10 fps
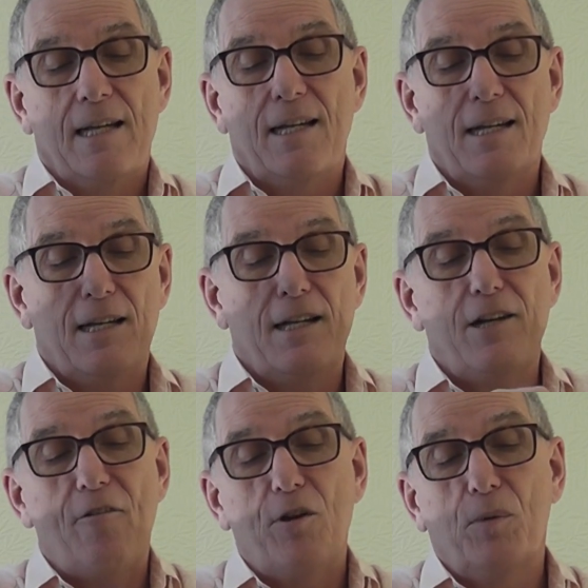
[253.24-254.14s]
And then
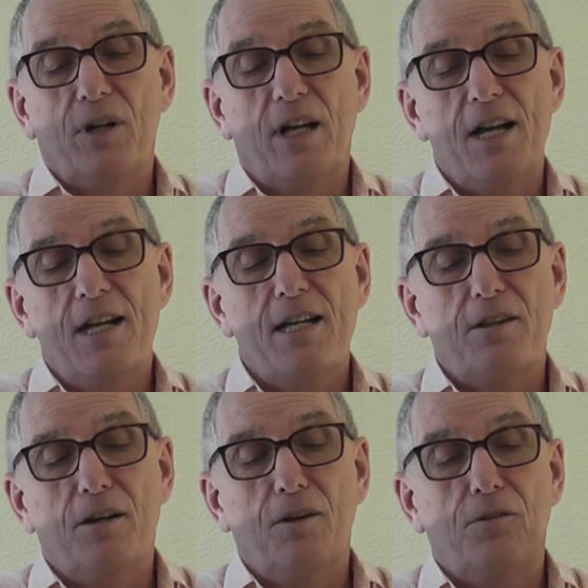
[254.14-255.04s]
you want
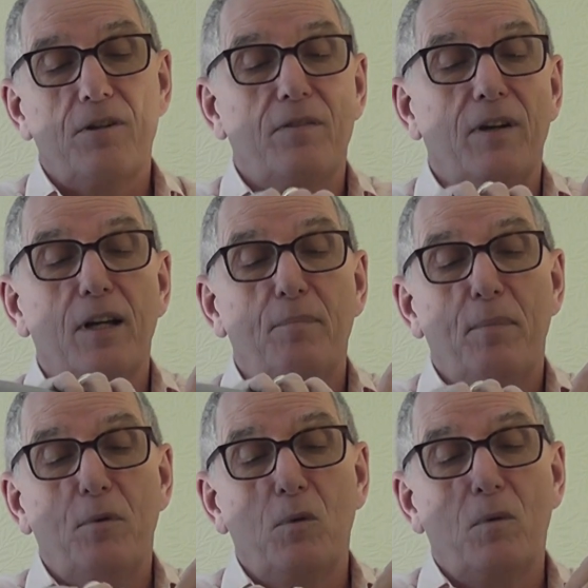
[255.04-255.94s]
another 3-finger
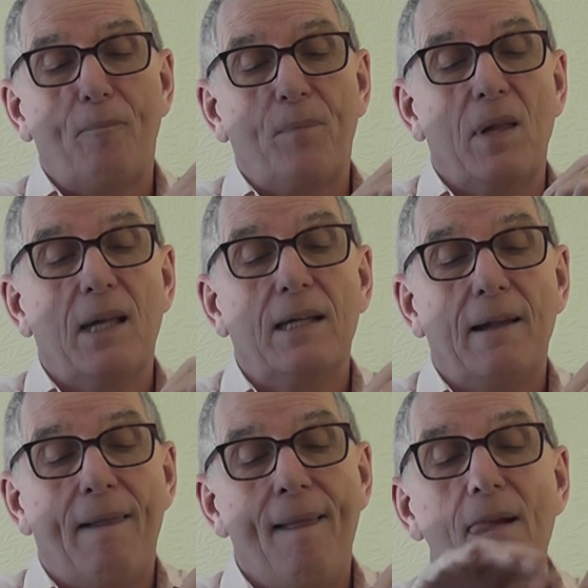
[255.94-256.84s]
bubble,
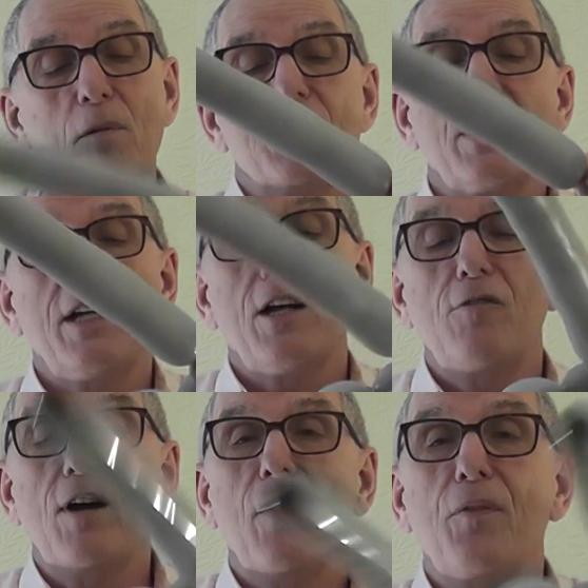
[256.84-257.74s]
which is going to go
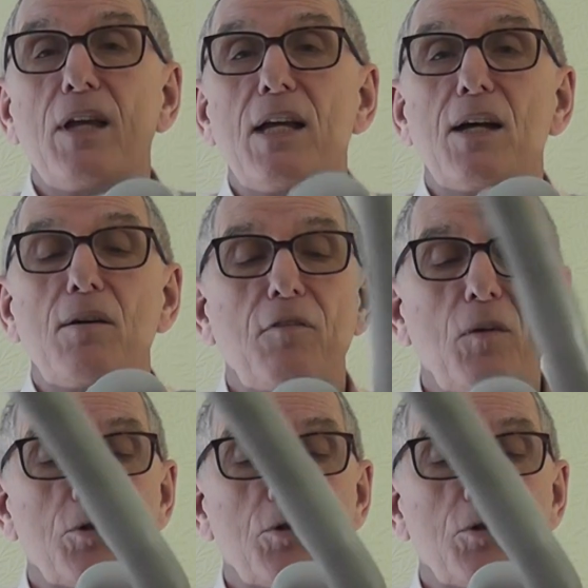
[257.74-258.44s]
around the fold